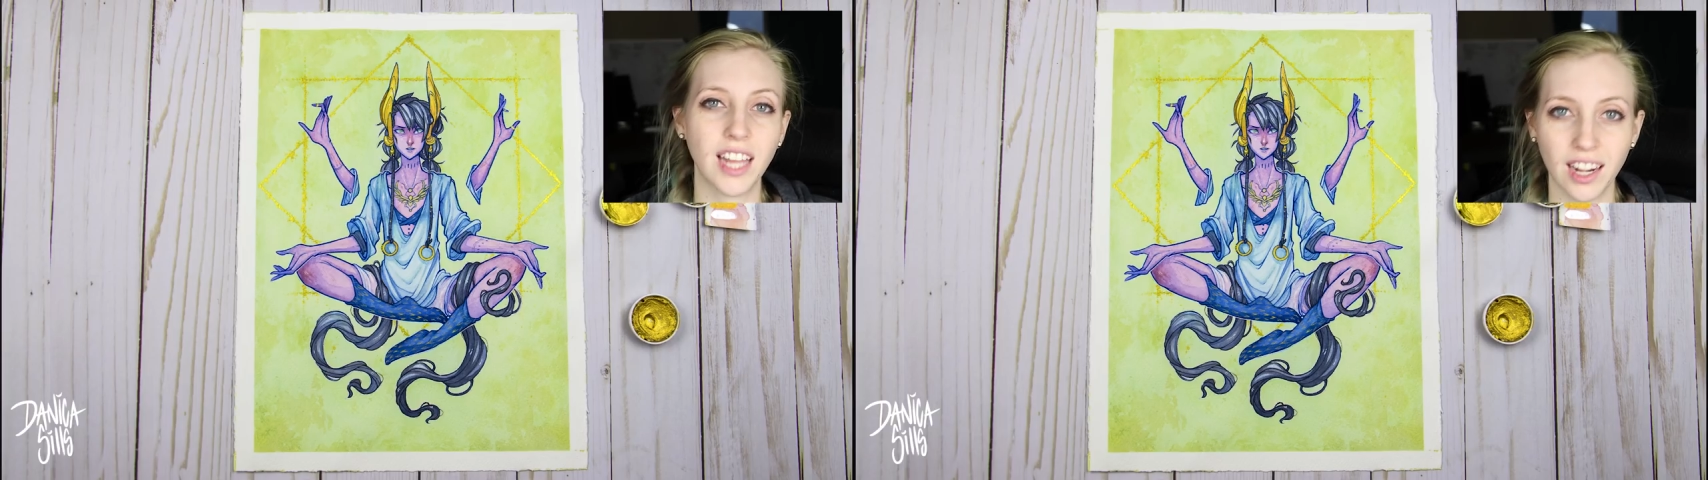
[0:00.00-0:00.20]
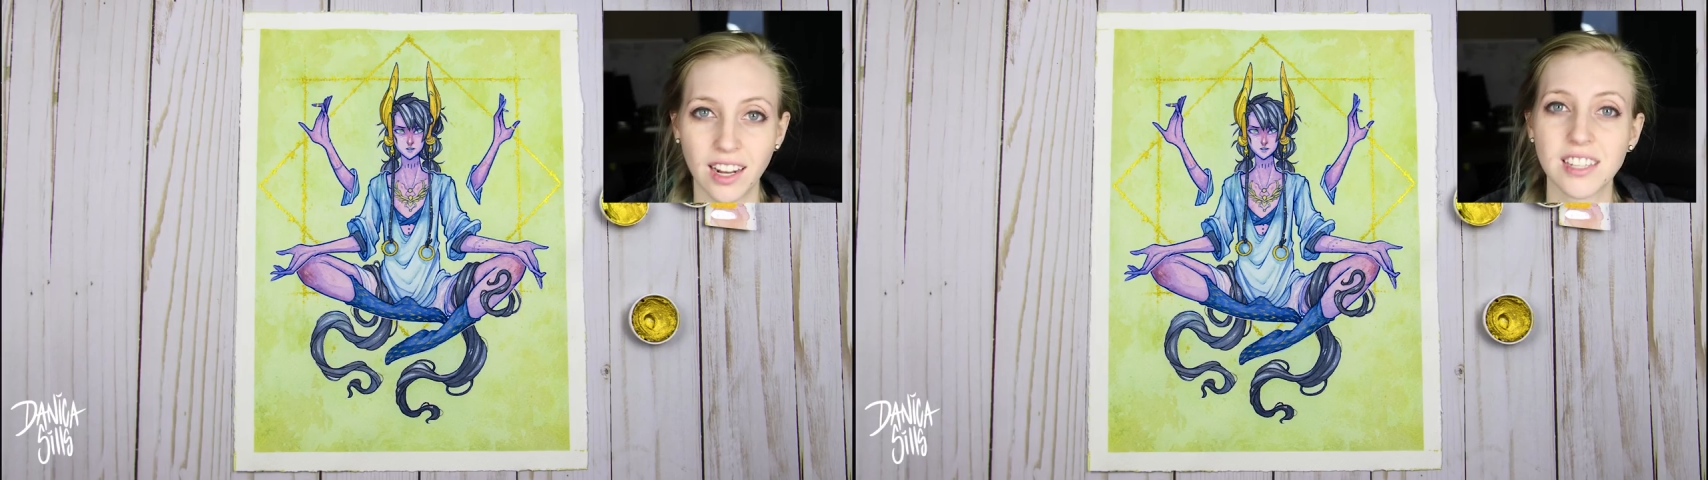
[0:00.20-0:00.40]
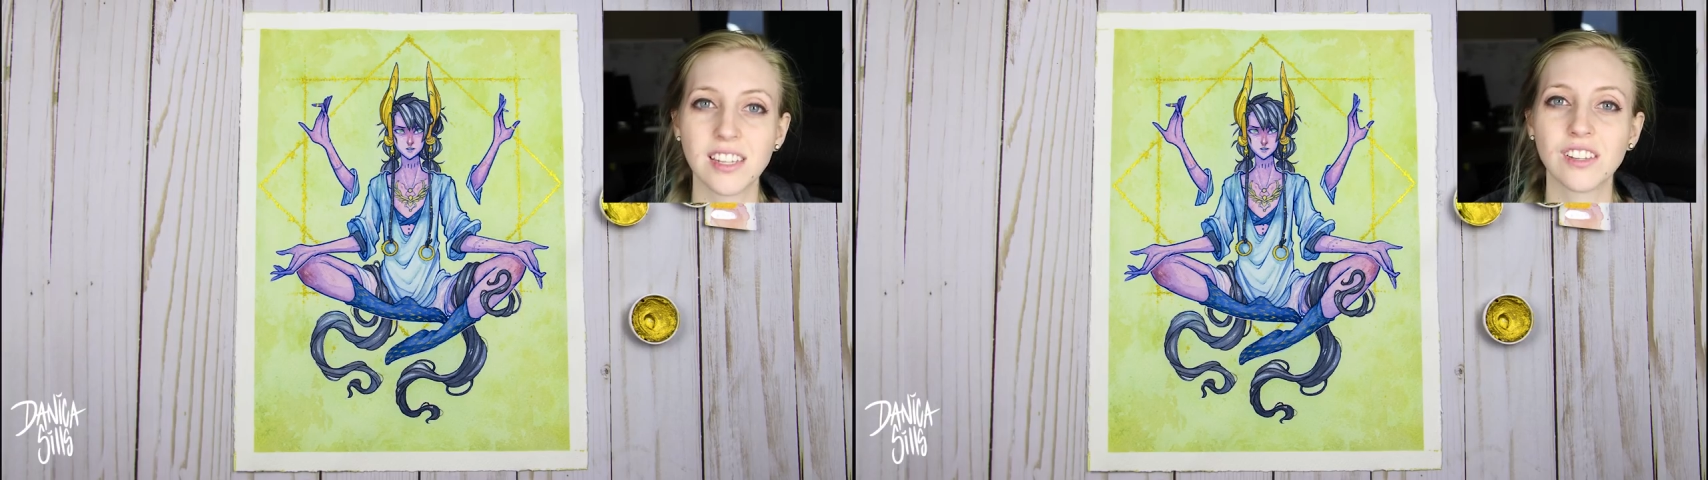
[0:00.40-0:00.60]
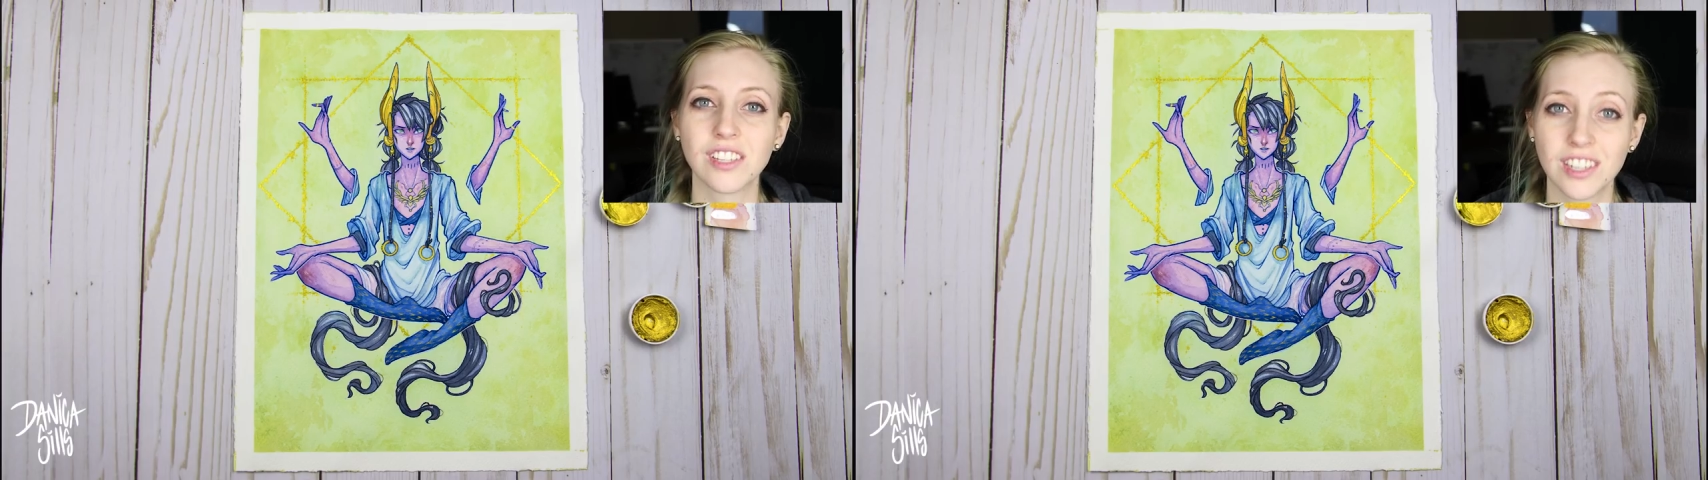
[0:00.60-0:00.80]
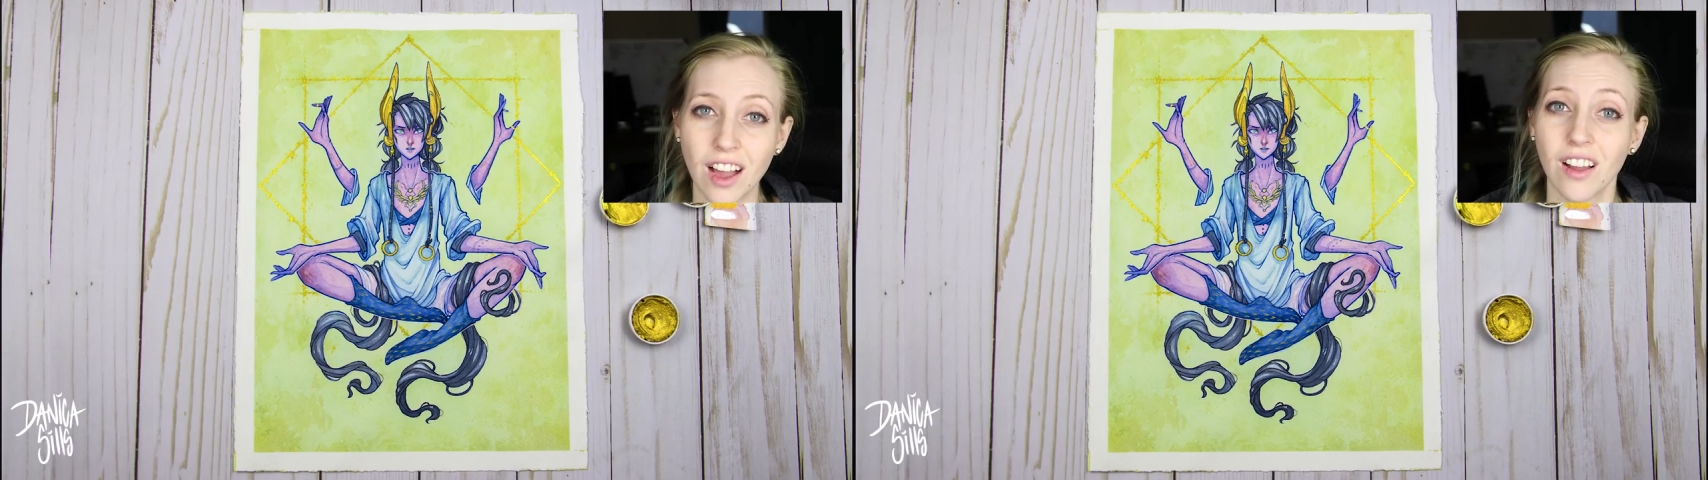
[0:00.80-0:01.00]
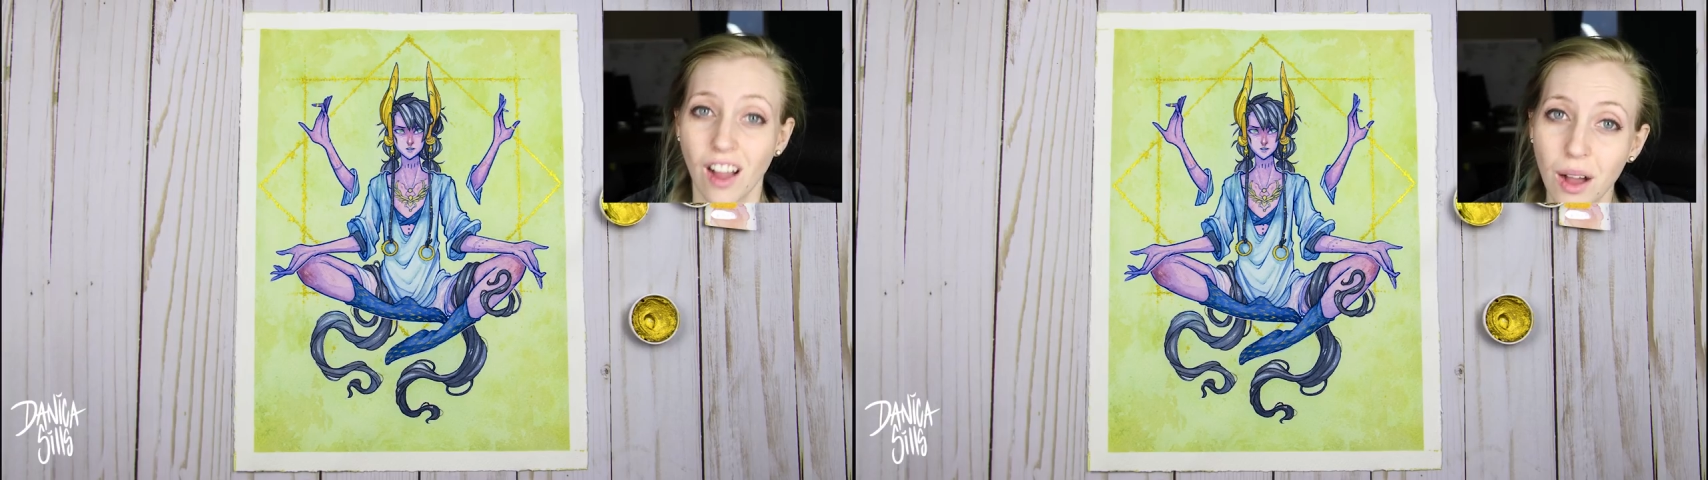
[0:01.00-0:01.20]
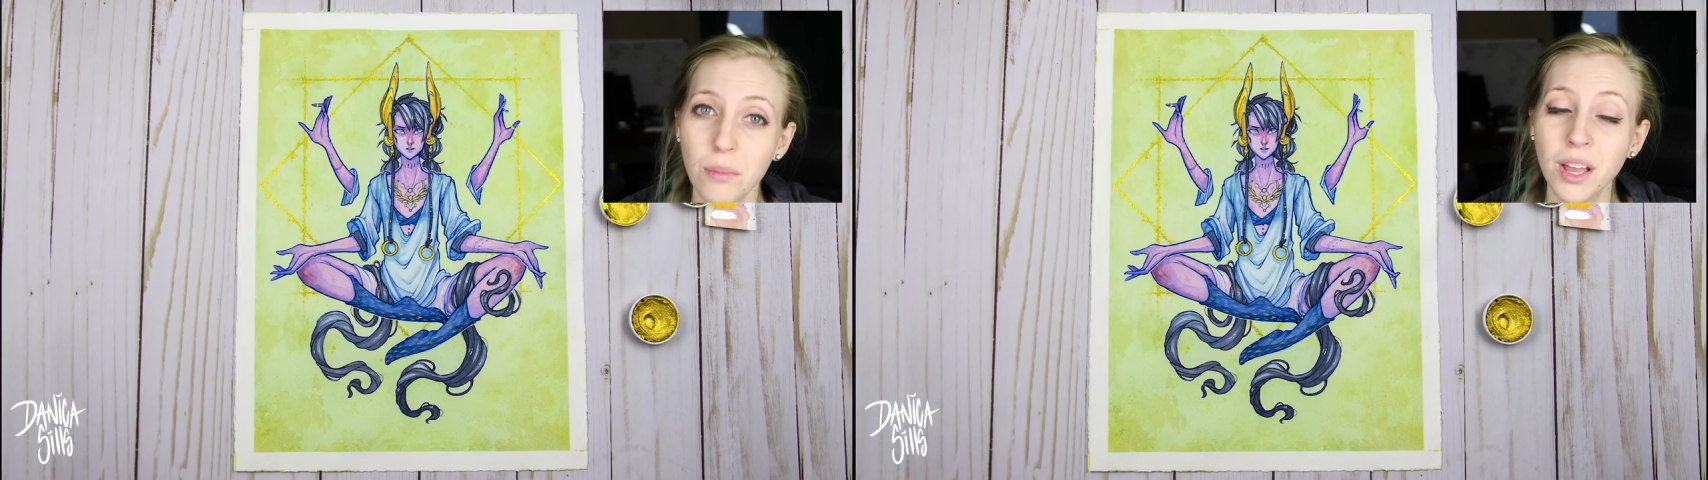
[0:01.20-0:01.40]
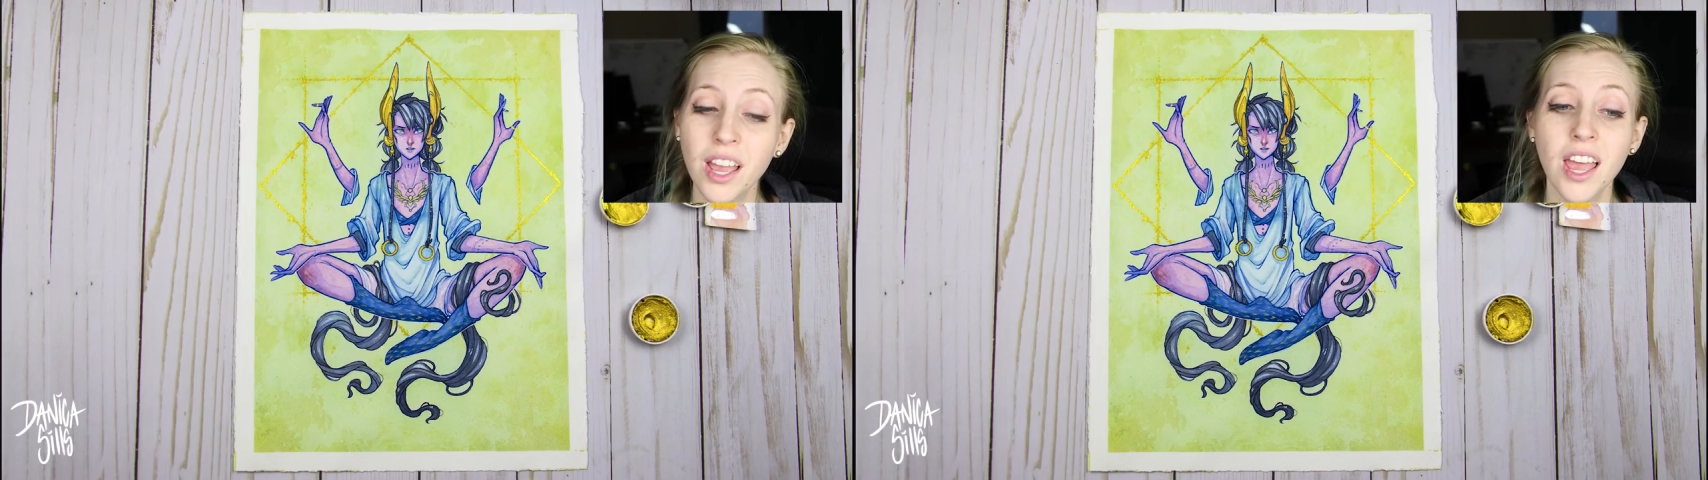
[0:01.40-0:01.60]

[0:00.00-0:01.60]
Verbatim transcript: danica sills dot com.